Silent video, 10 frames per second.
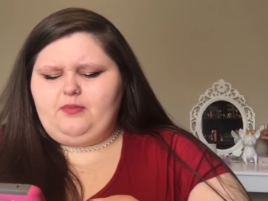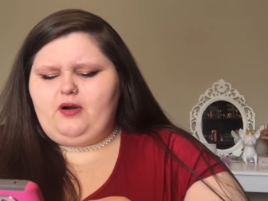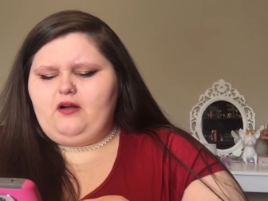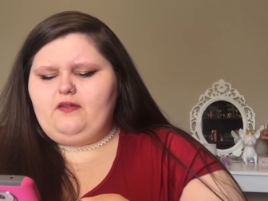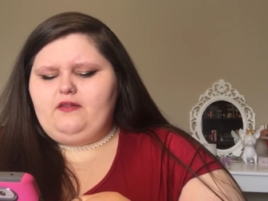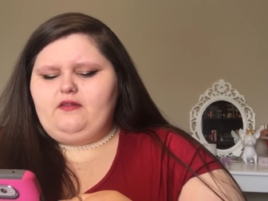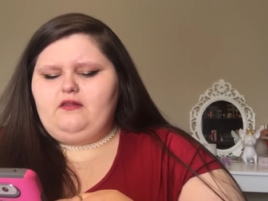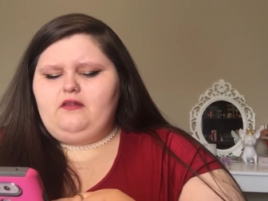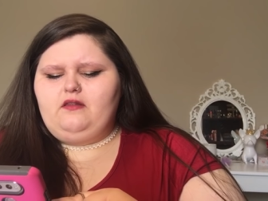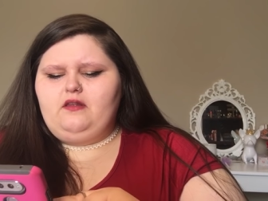part
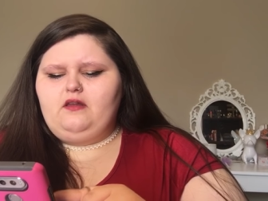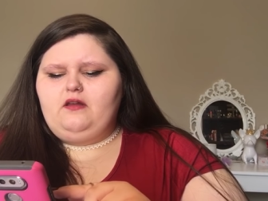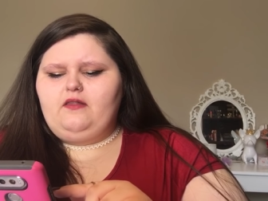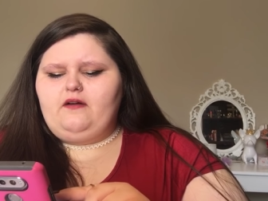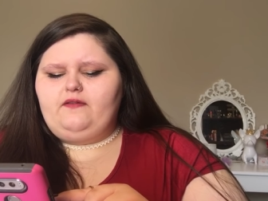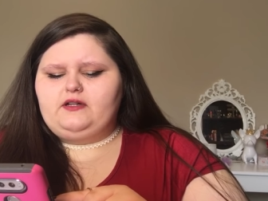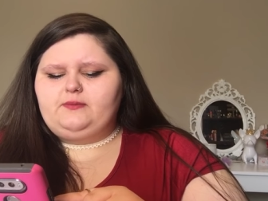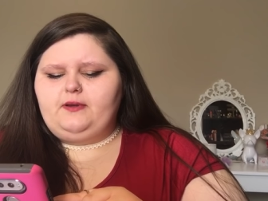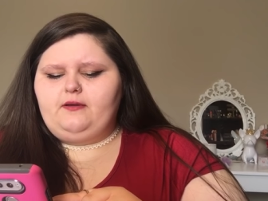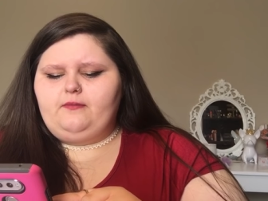that
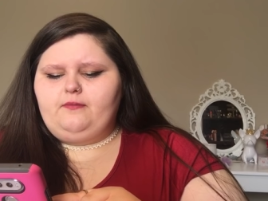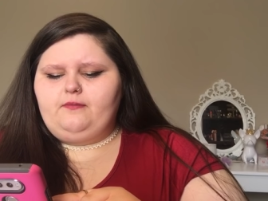fucks me up.